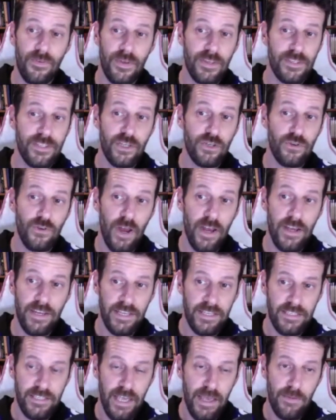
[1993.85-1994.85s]
It's a great
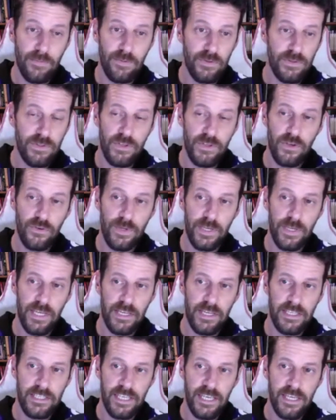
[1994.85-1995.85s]
example too,
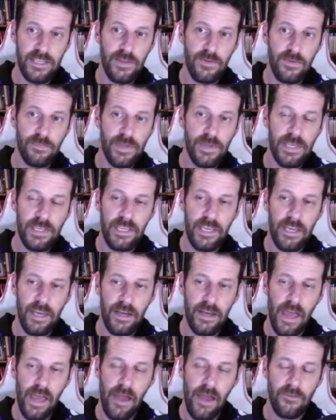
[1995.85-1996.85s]
because in the
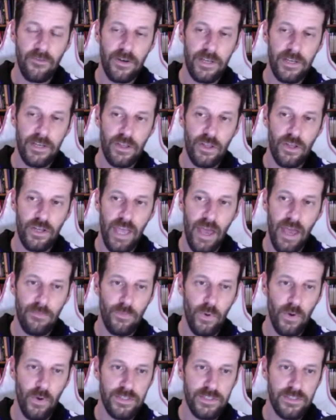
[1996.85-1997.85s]
media, everyone can look at
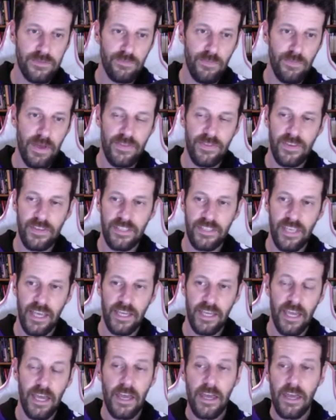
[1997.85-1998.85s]
Will Smith as
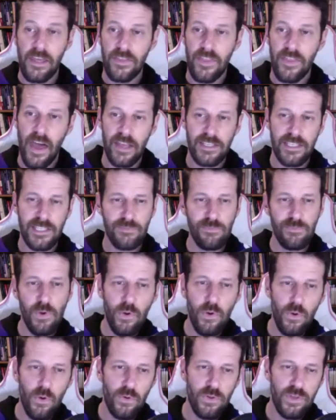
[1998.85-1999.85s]
like that
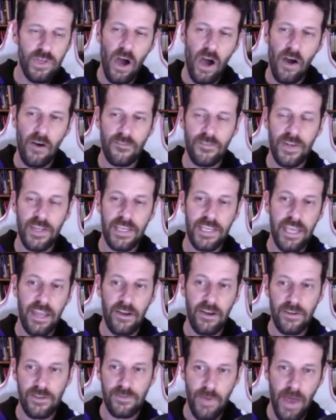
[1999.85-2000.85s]
smooth, confident,
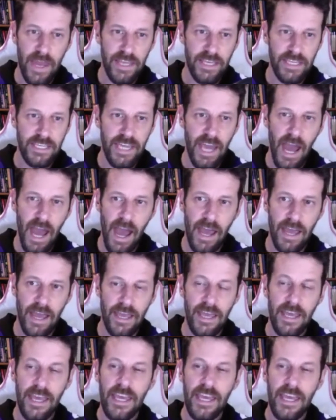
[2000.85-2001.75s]
charismatic guy.